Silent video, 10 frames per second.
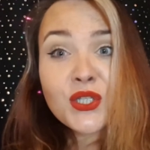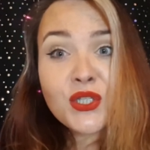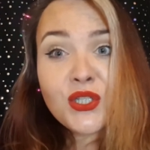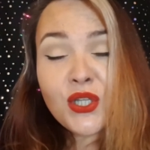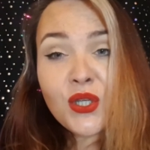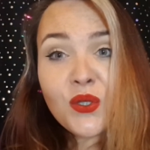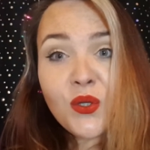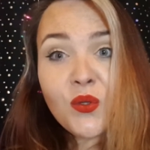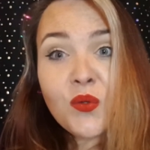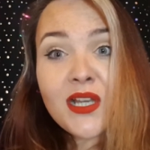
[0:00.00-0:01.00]

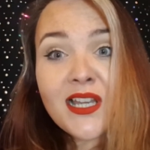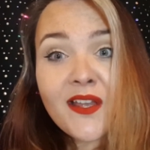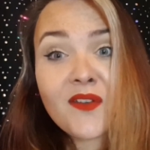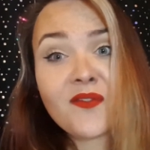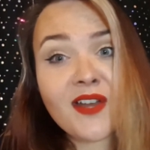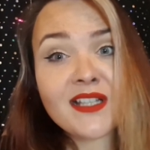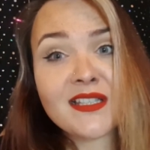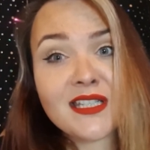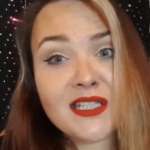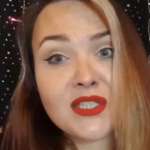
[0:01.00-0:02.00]
to let
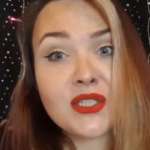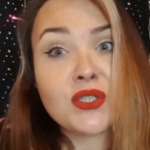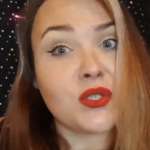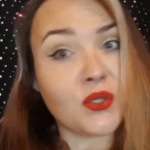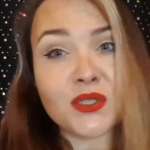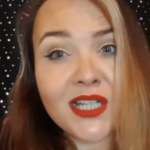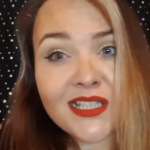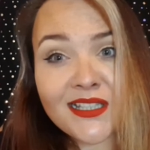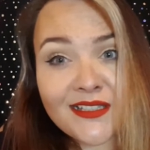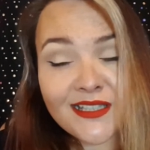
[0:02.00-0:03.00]
fascinated
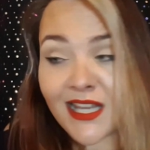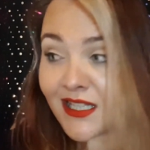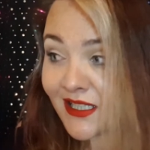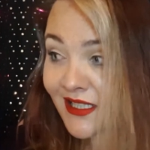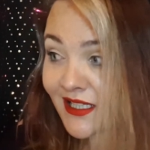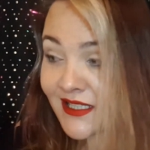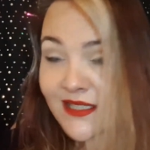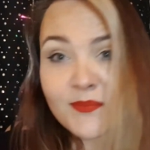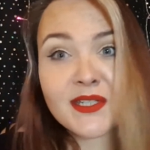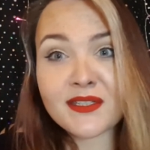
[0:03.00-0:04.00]
tourists
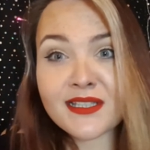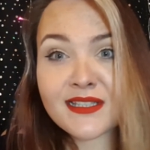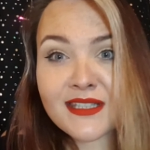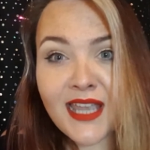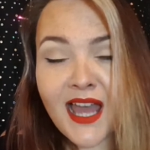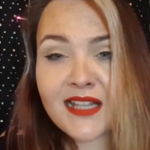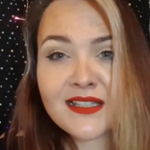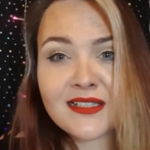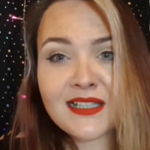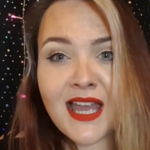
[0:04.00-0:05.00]
experience the
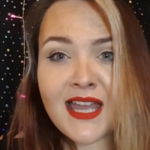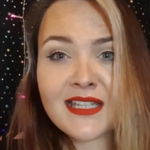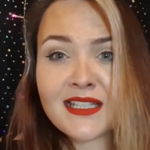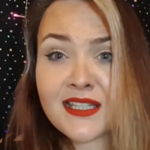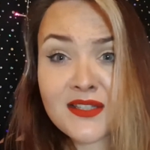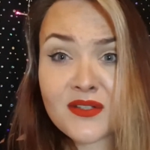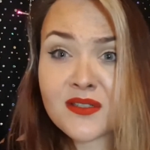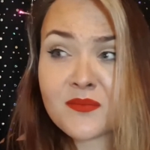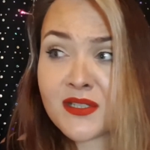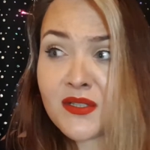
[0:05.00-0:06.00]
castle, and he's
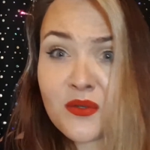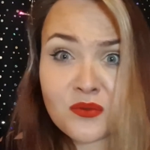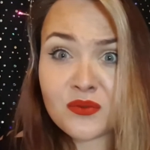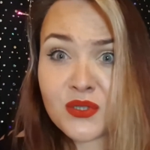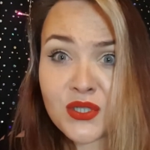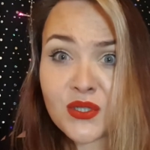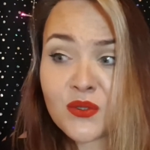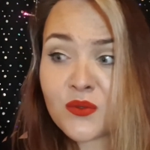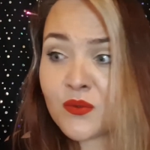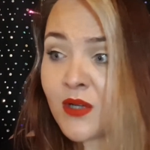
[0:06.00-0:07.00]
also been known
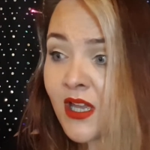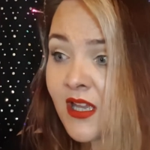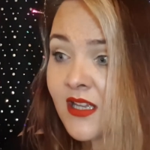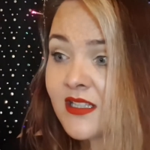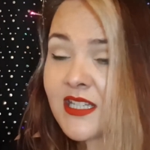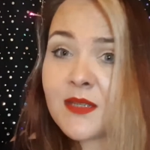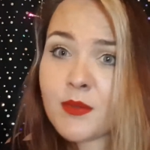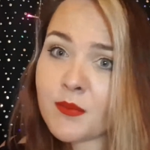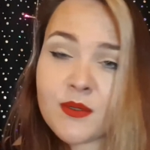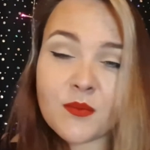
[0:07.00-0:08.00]
to take
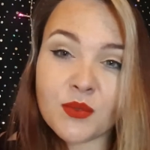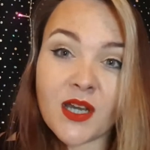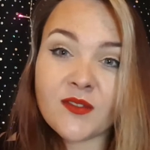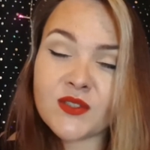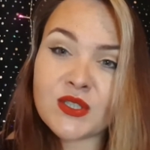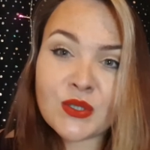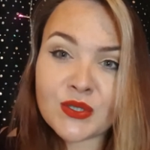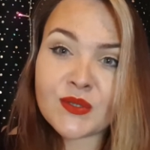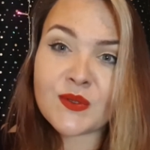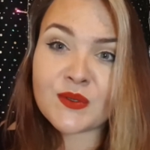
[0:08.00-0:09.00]
people on private
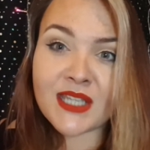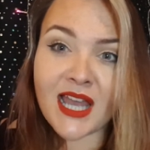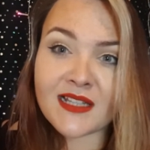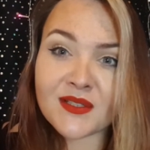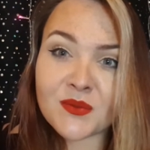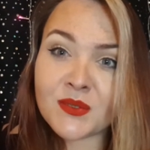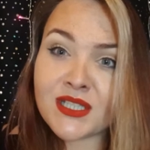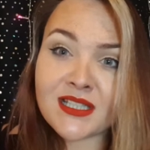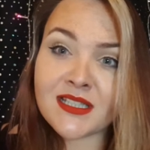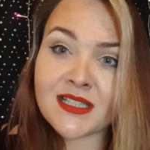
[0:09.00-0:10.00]
tours around the castle, which
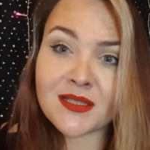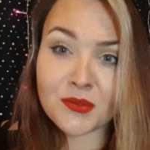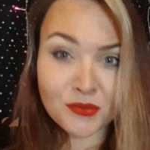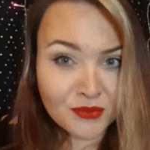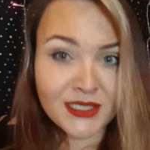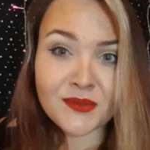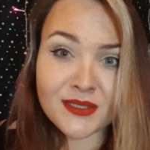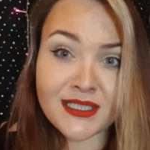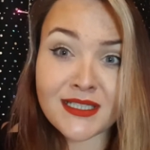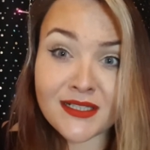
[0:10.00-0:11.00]
is really,
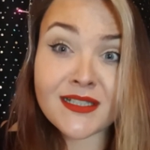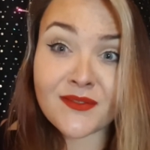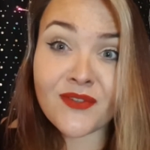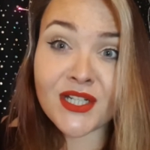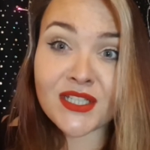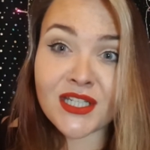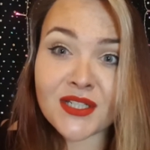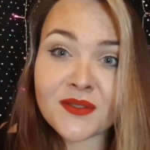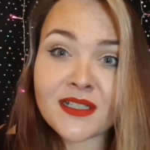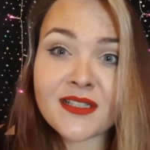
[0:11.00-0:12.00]
really nice and very
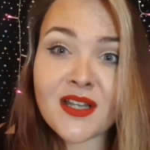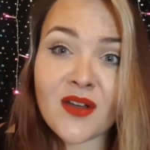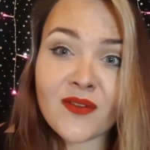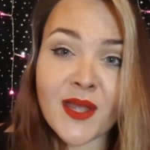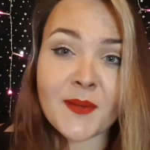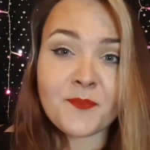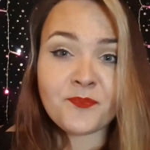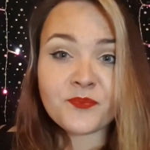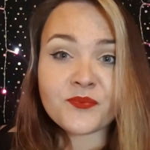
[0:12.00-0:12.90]
generous of him,